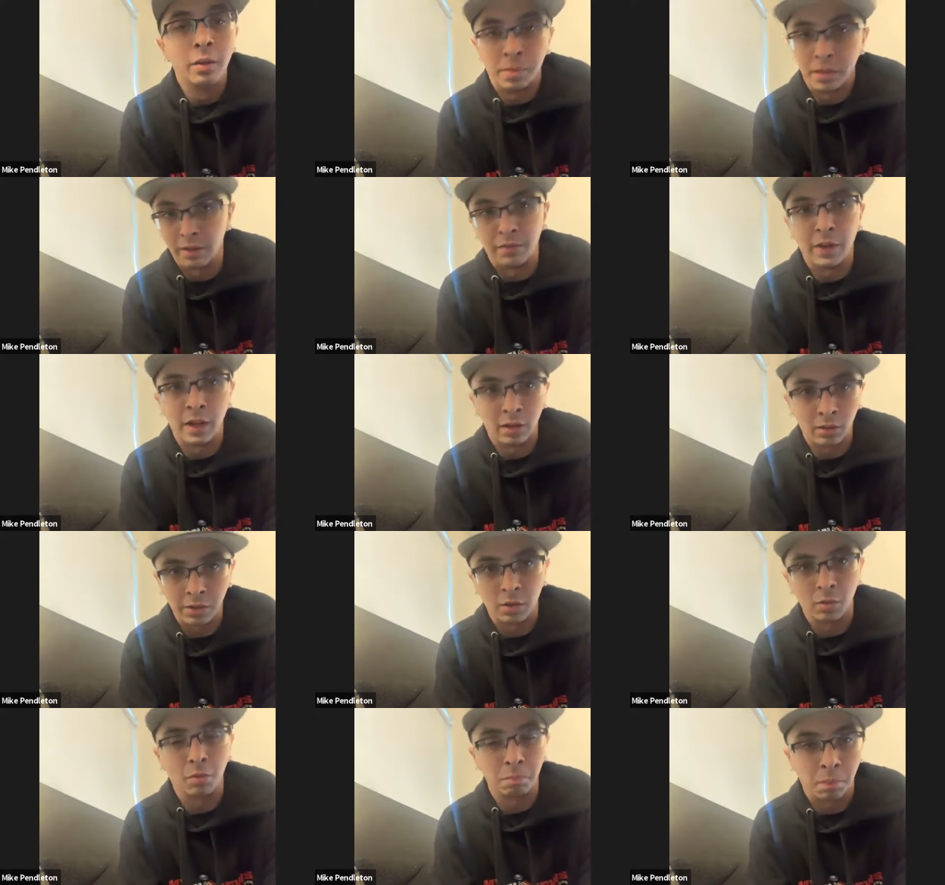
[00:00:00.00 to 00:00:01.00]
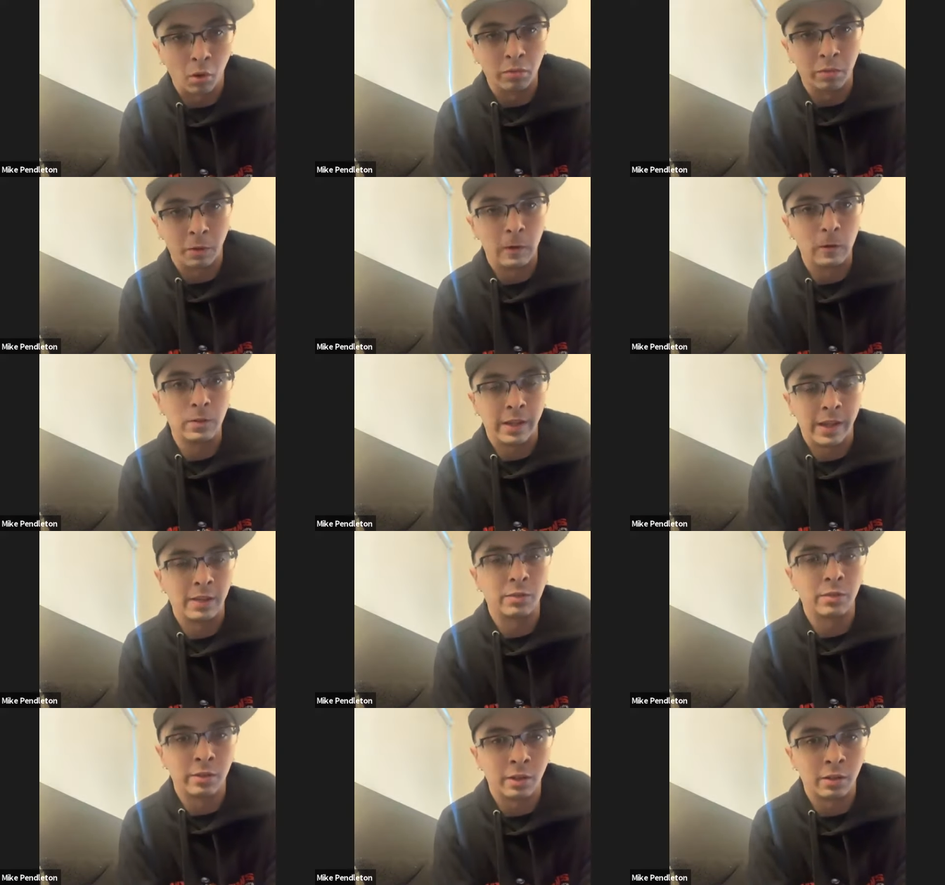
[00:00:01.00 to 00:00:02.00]
PFL, you know, postponed,
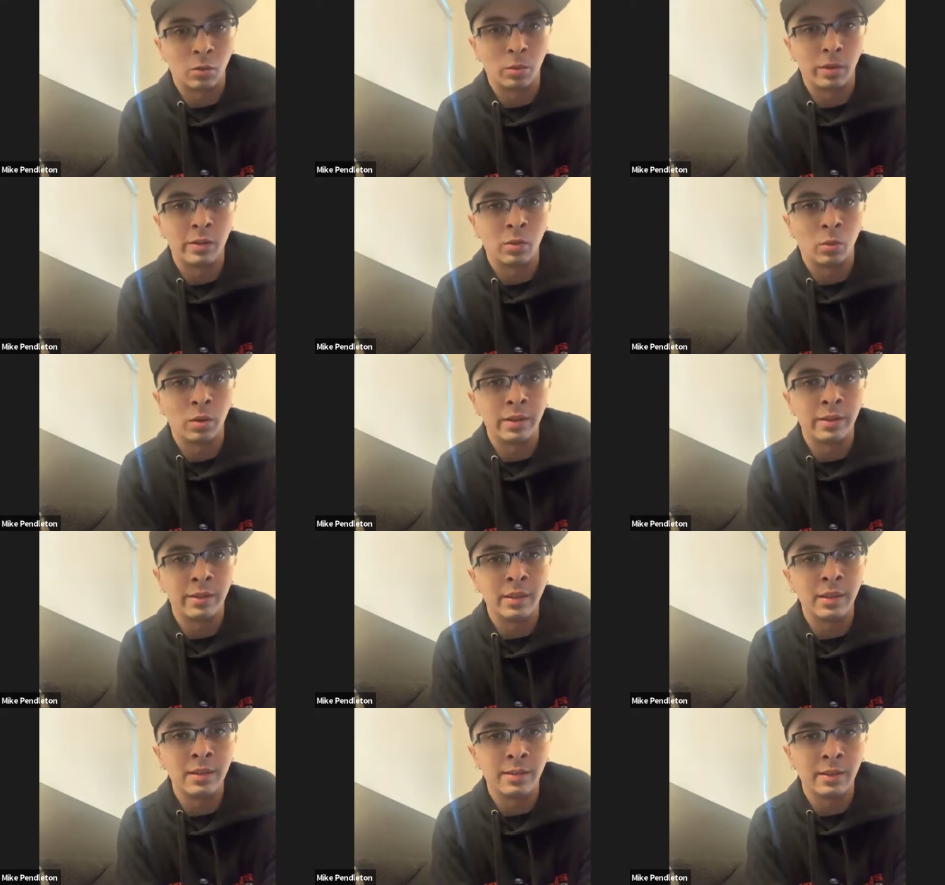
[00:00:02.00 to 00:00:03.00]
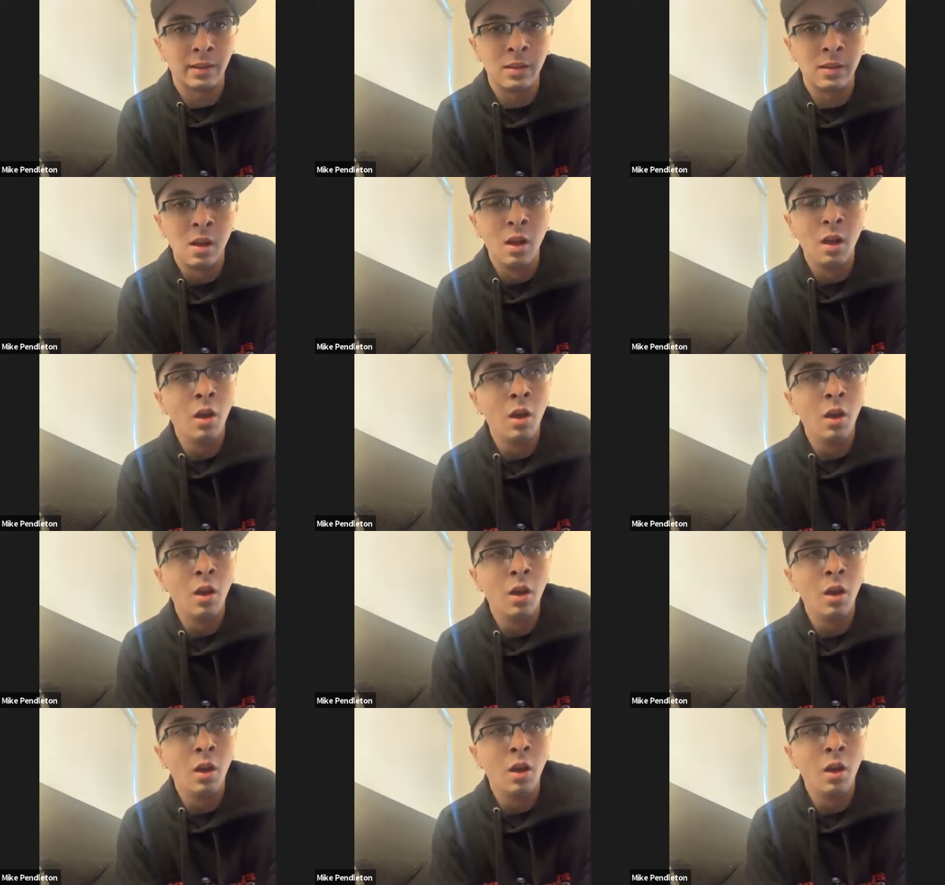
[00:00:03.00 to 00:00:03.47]
canceled their 2020 season.